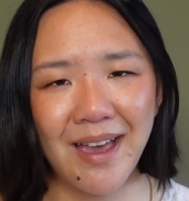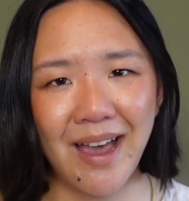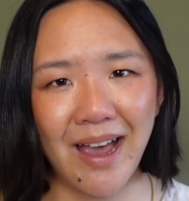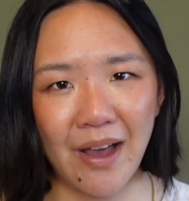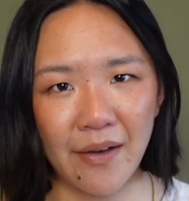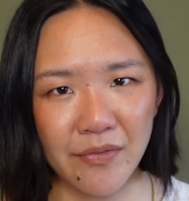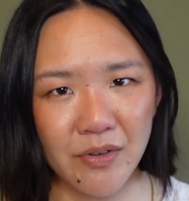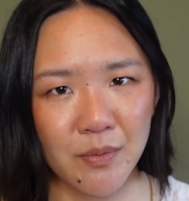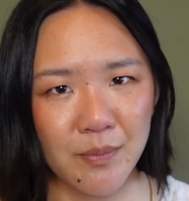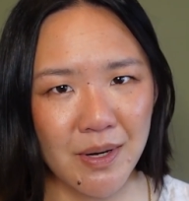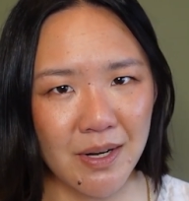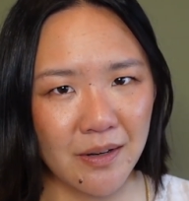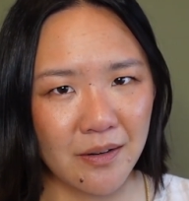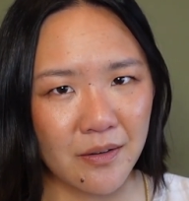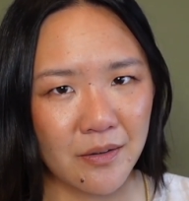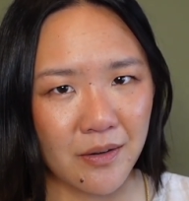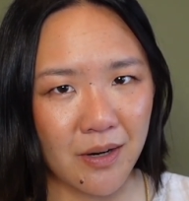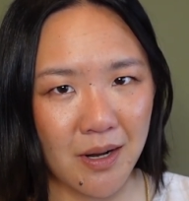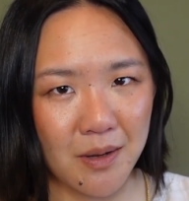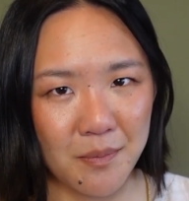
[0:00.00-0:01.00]
After my
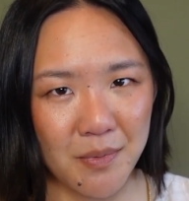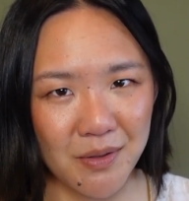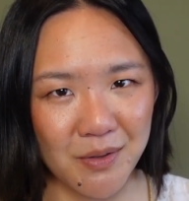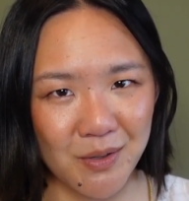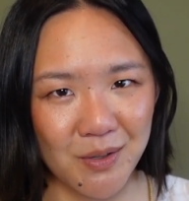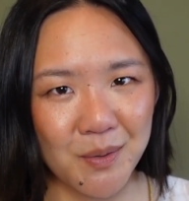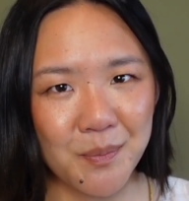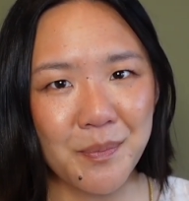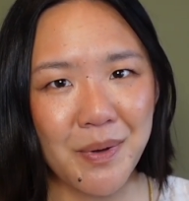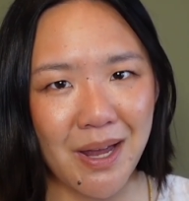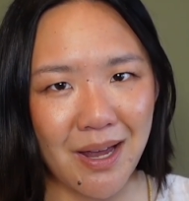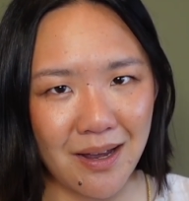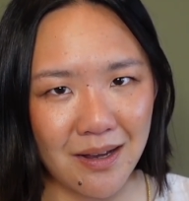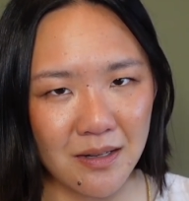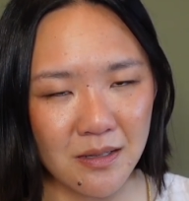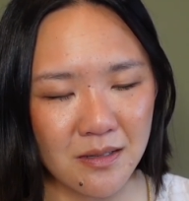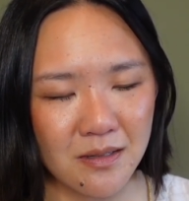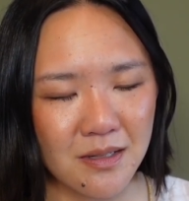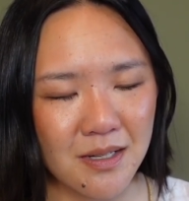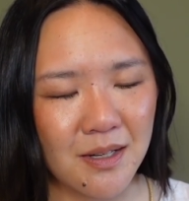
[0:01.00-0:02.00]
grandmother
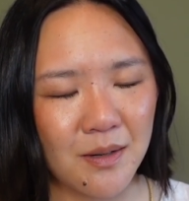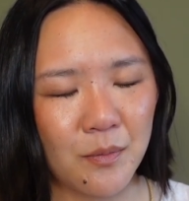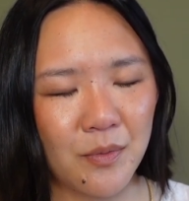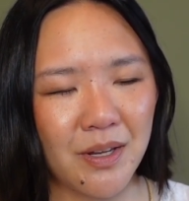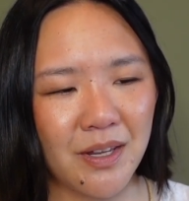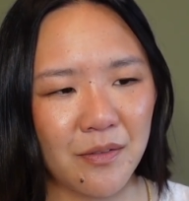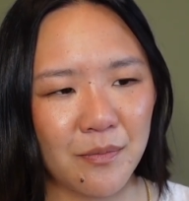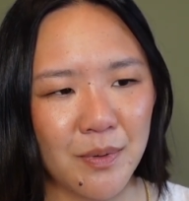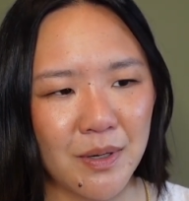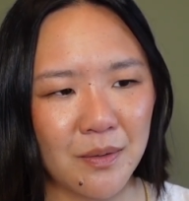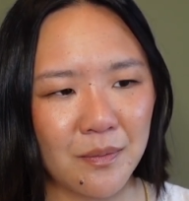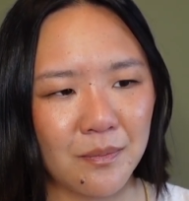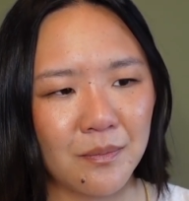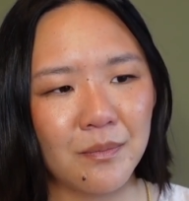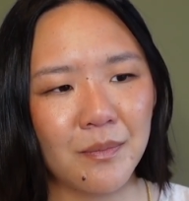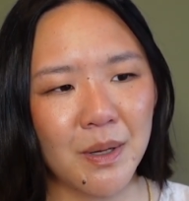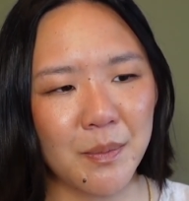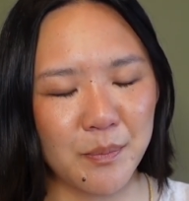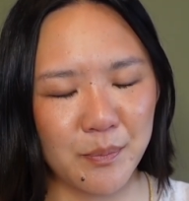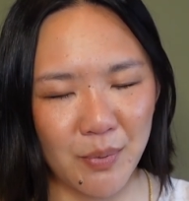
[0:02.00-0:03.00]
passed,
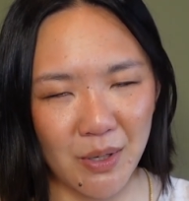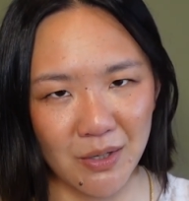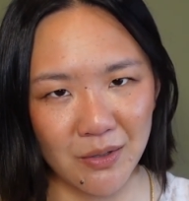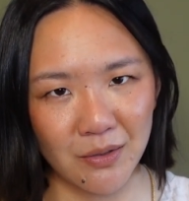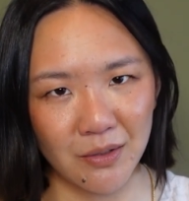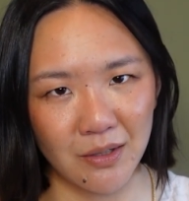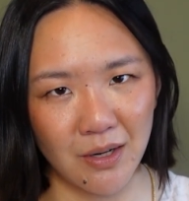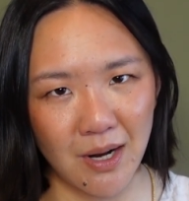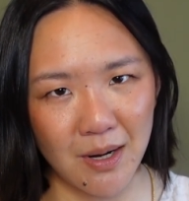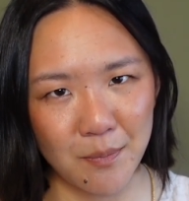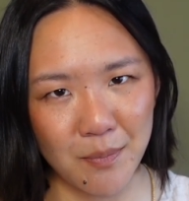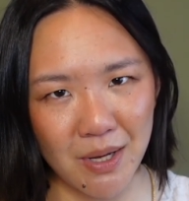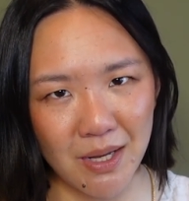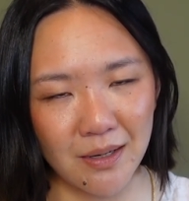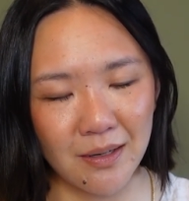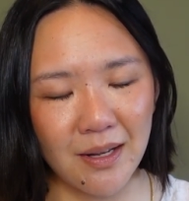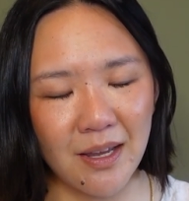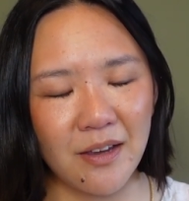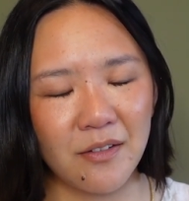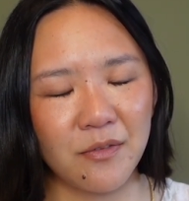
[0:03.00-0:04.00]
my partner and I,
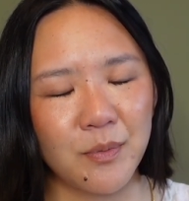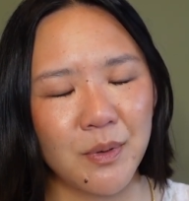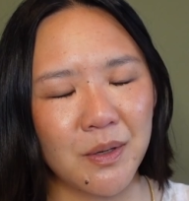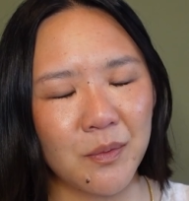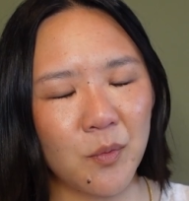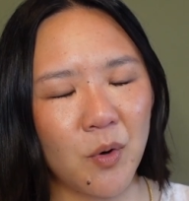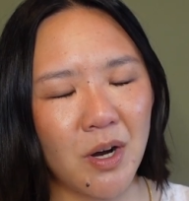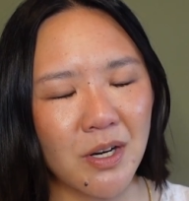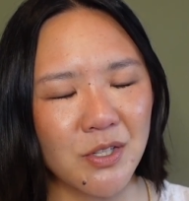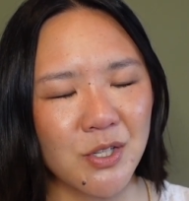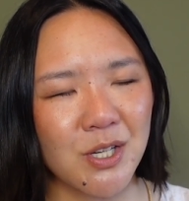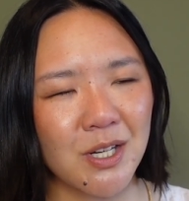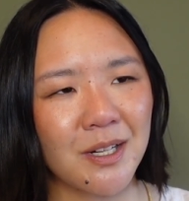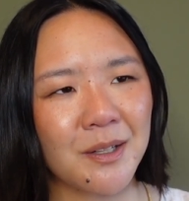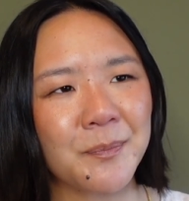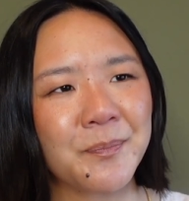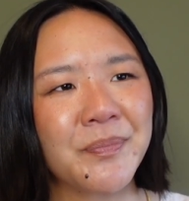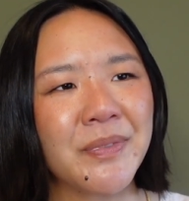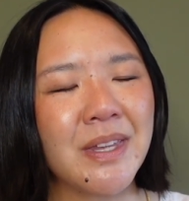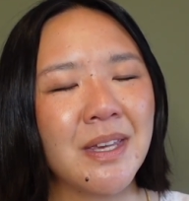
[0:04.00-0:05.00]
Ben, have been
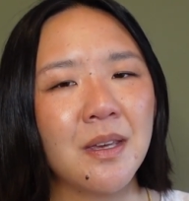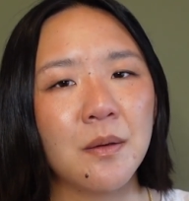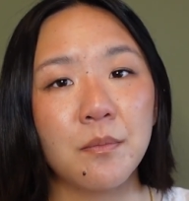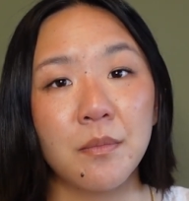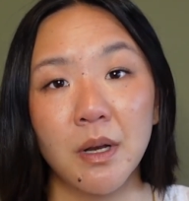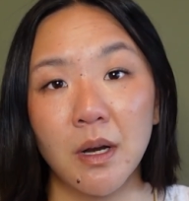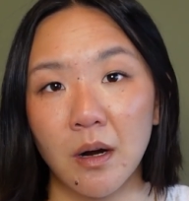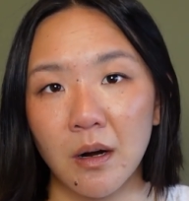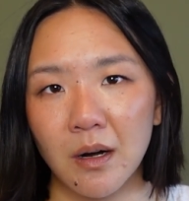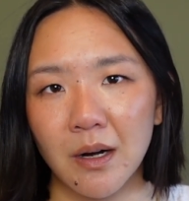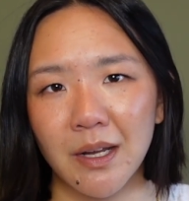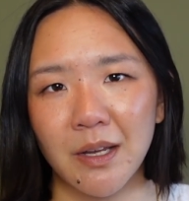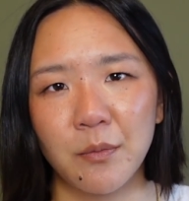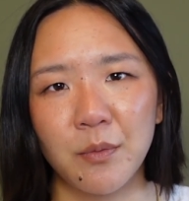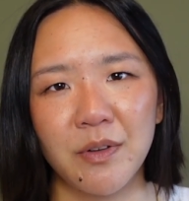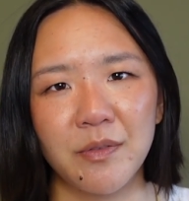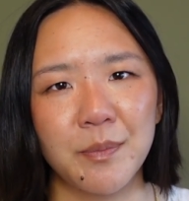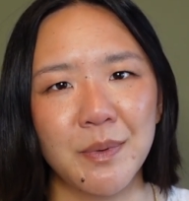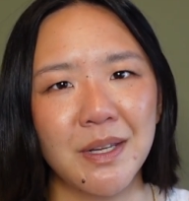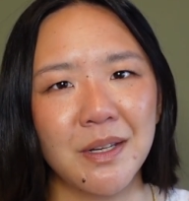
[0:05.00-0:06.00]
watching Minari.
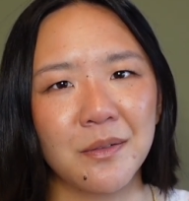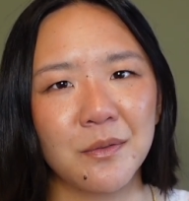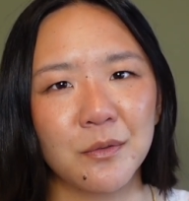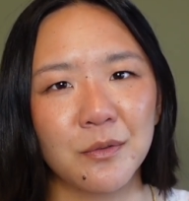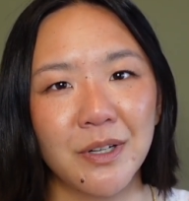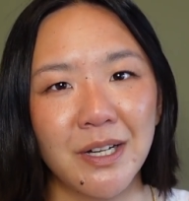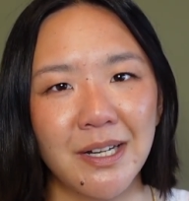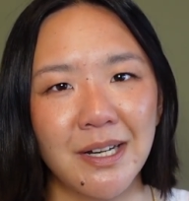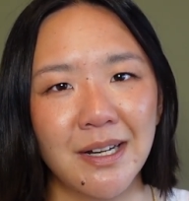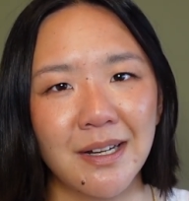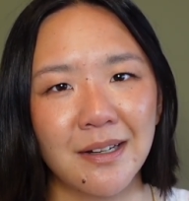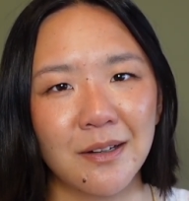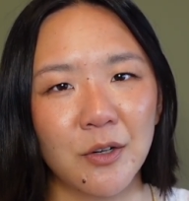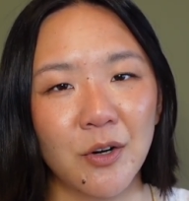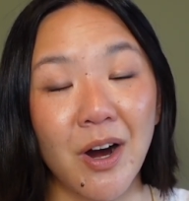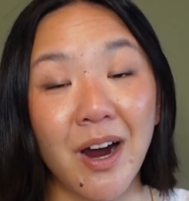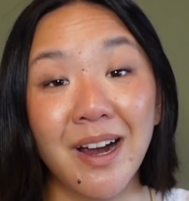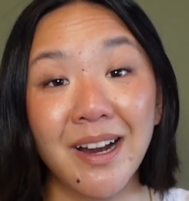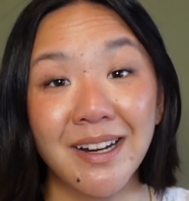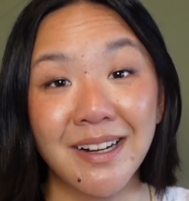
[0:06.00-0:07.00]
We've been reading
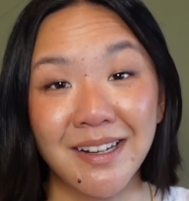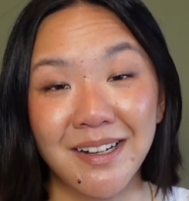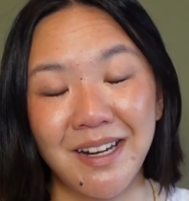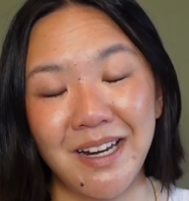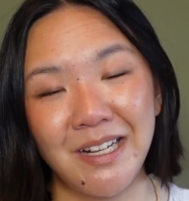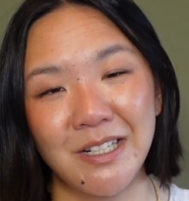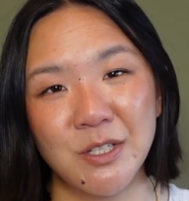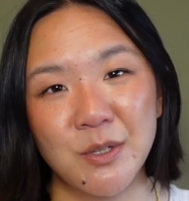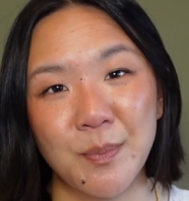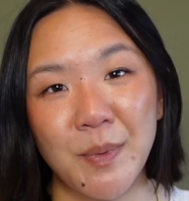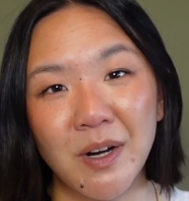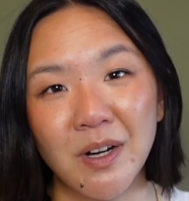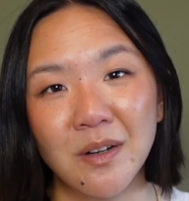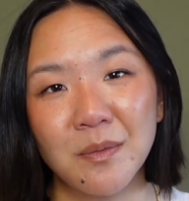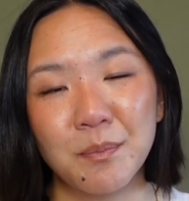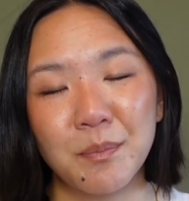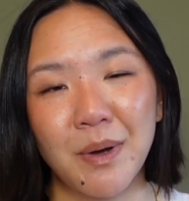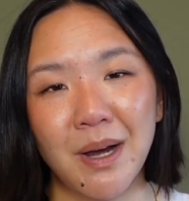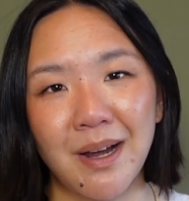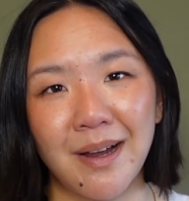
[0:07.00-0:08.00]
Crying in H
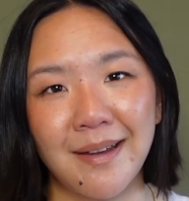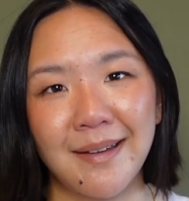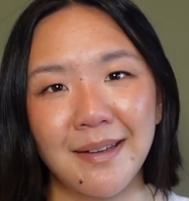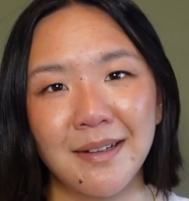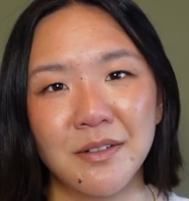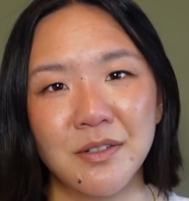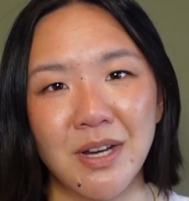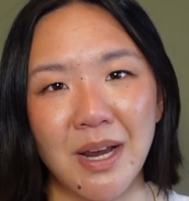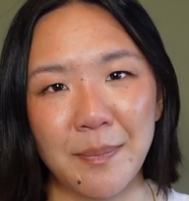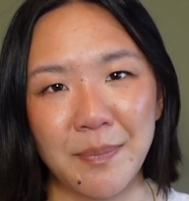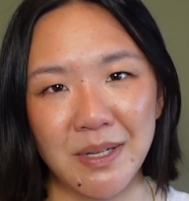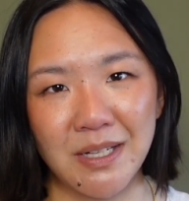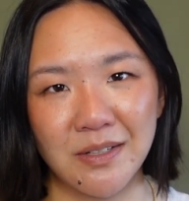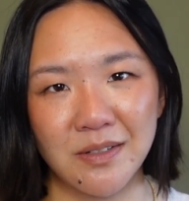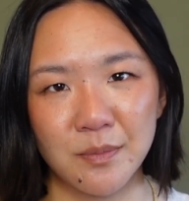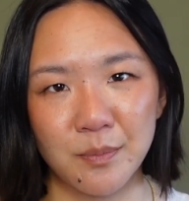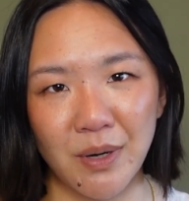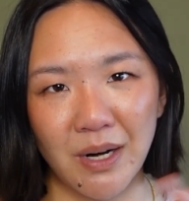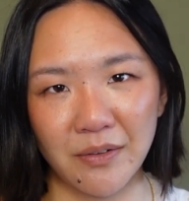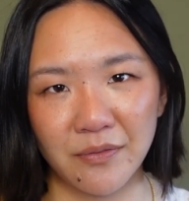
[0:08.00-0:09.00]
Mart by
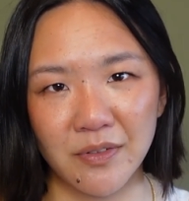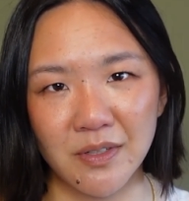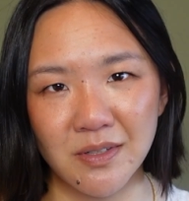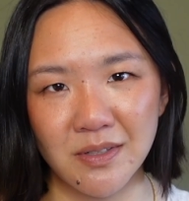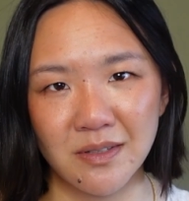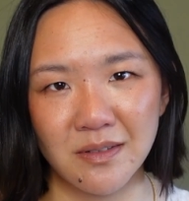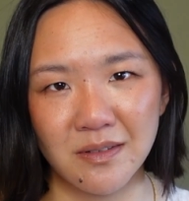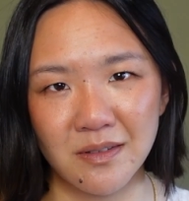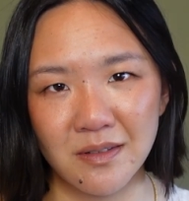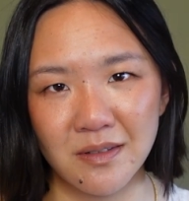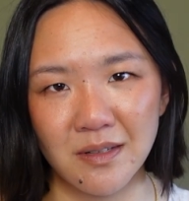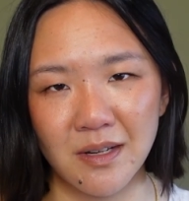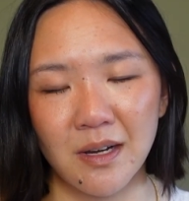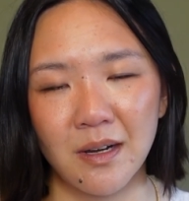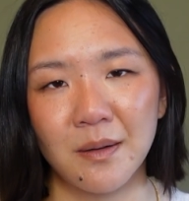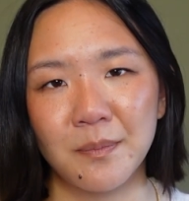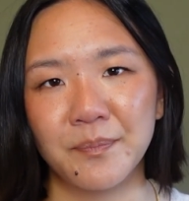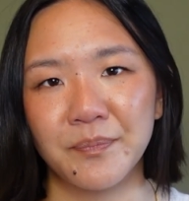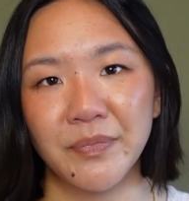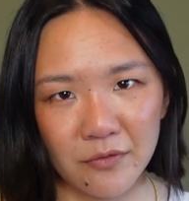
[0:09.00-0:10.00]
Japanese Breakfast's
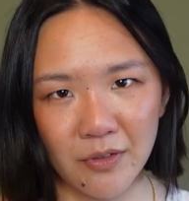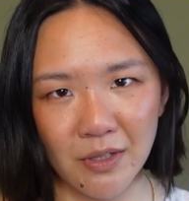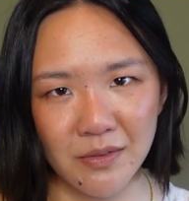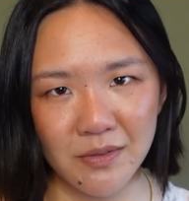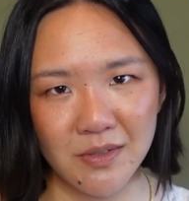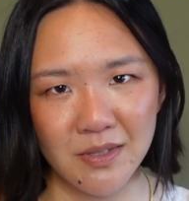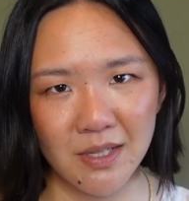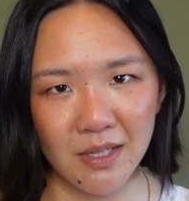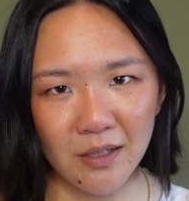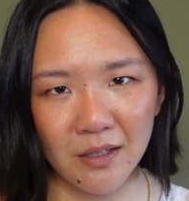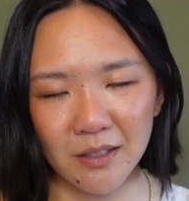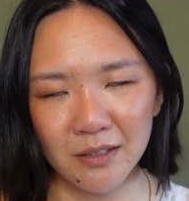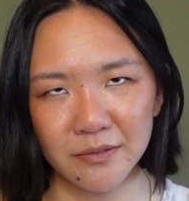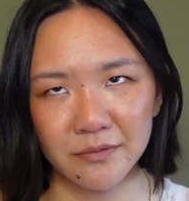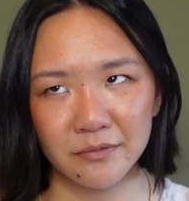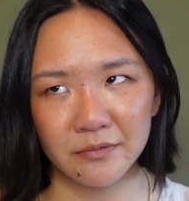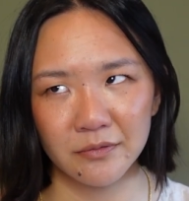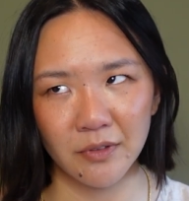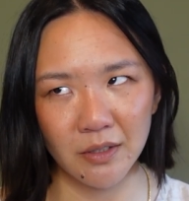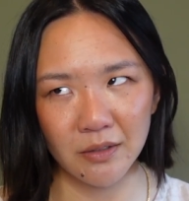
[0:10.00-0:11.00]
front
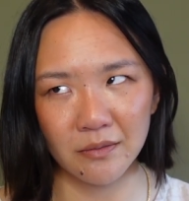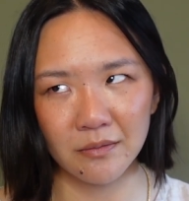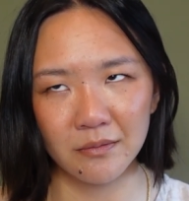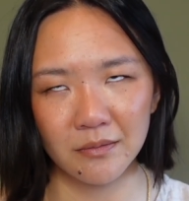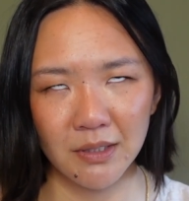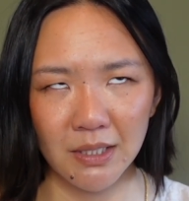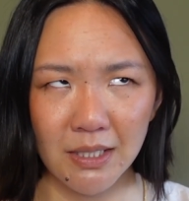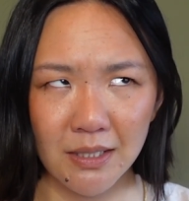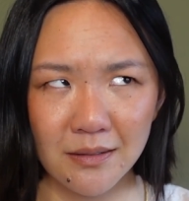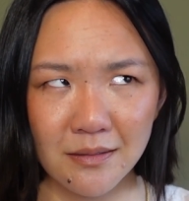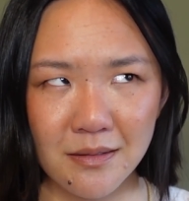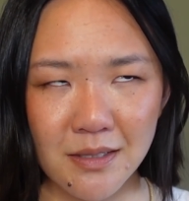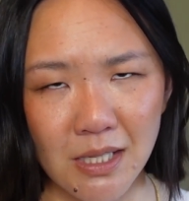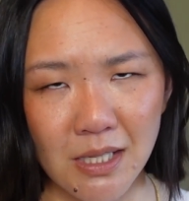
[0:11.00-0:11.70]
lead